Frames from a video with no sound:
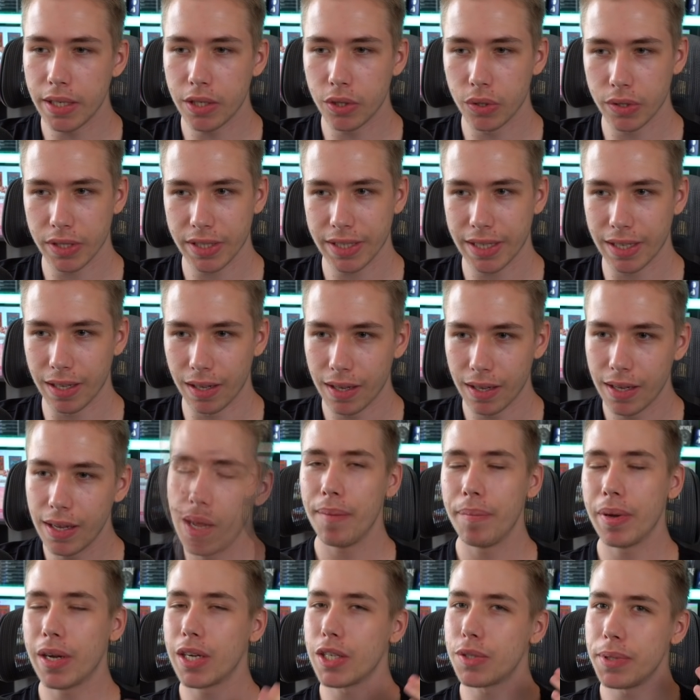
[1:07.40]
to skill.
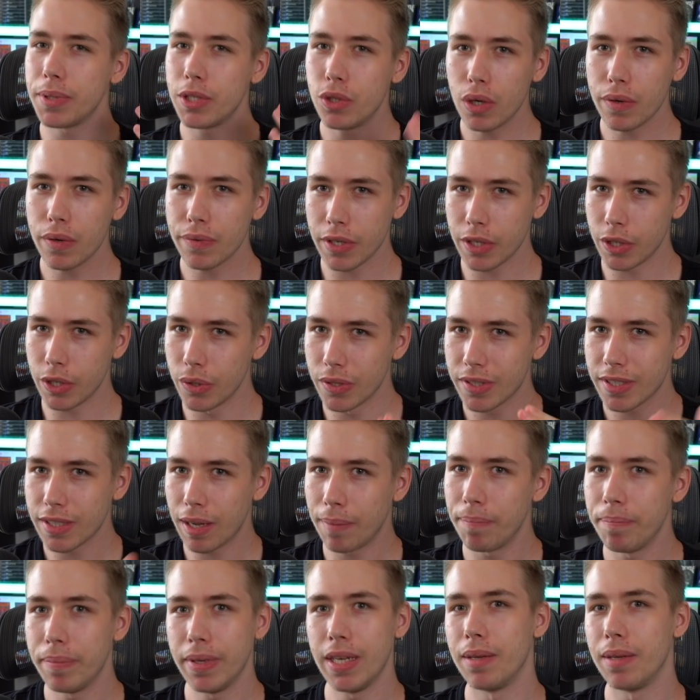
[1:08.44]
Because we do have to use
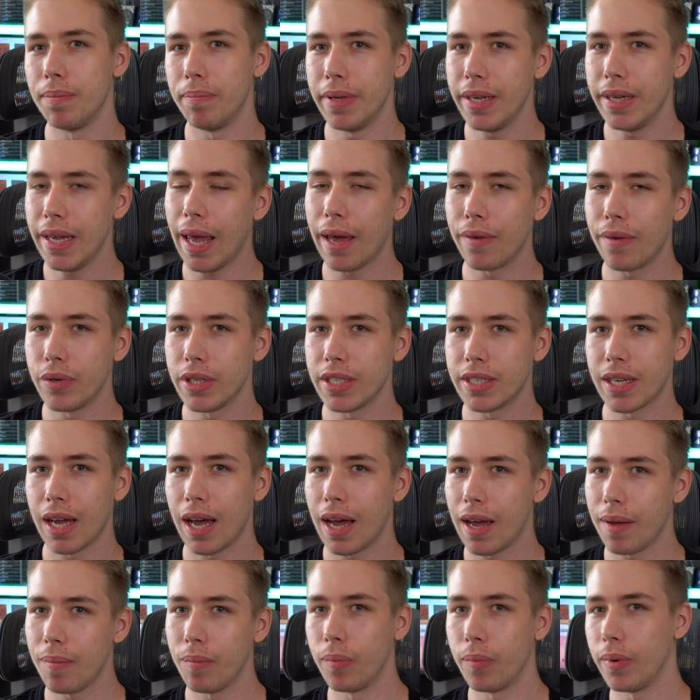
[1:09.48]
some BNB every
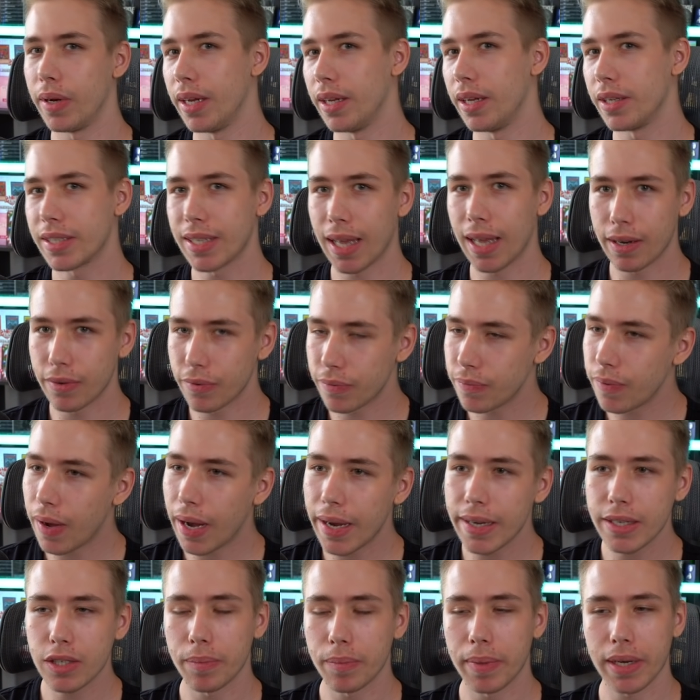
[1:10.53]
time we start a
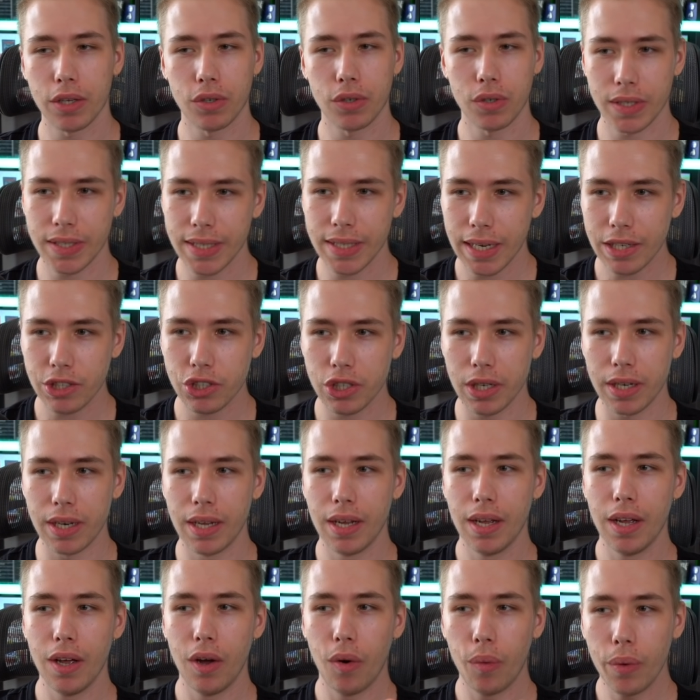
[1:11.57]
fight or make a transaction,
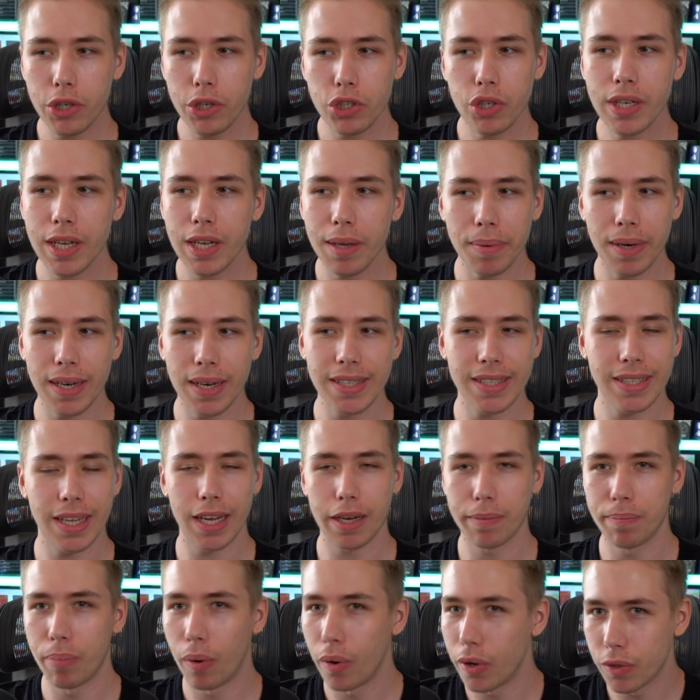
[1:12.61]
we should keep at least
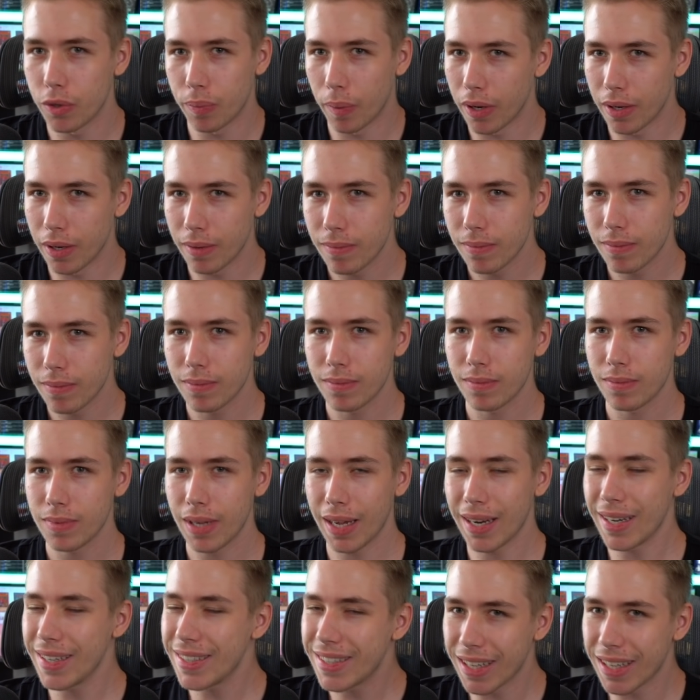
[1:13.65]
like 0.1, at
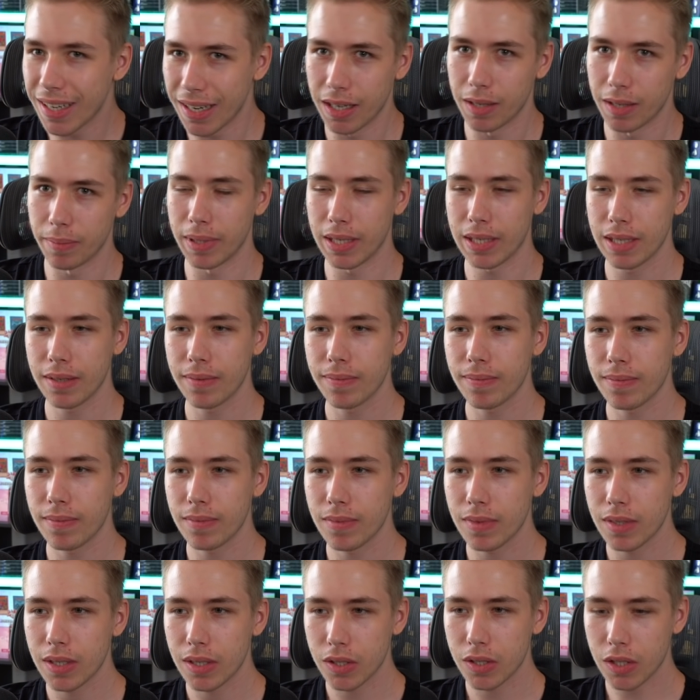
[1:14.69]
least a little bit.
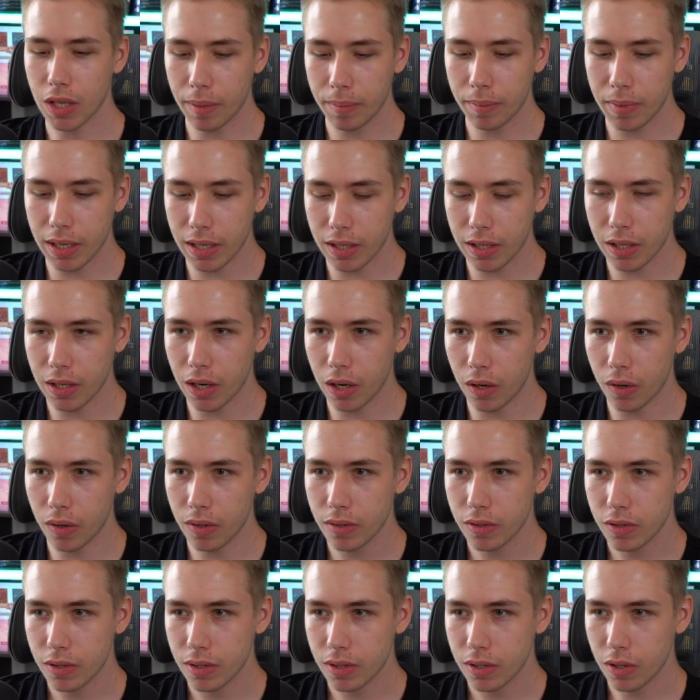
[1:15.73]
So I'm gonna go
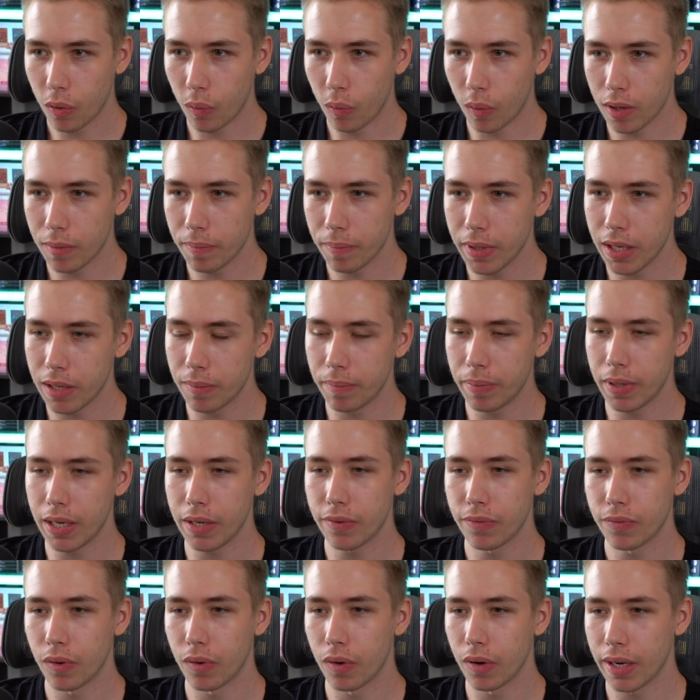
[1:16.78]
1 BNB
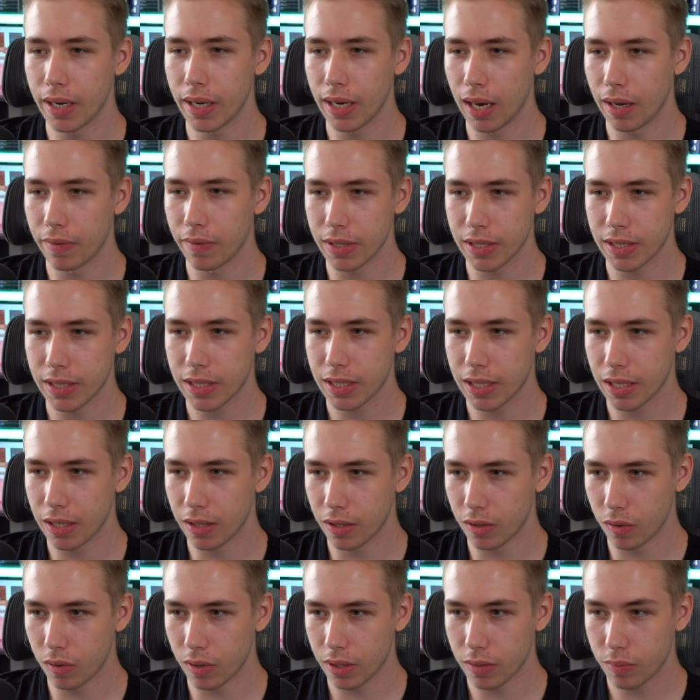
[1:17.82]
for 11
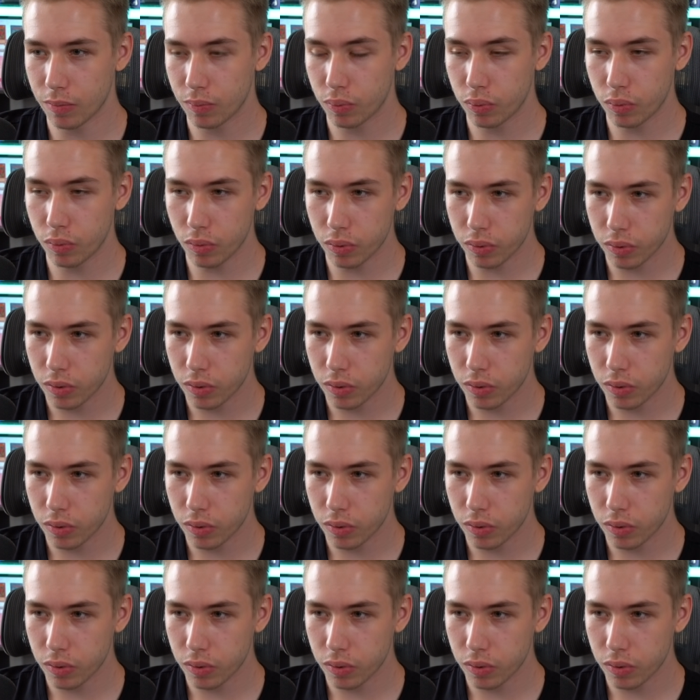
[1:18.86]
skill. Well,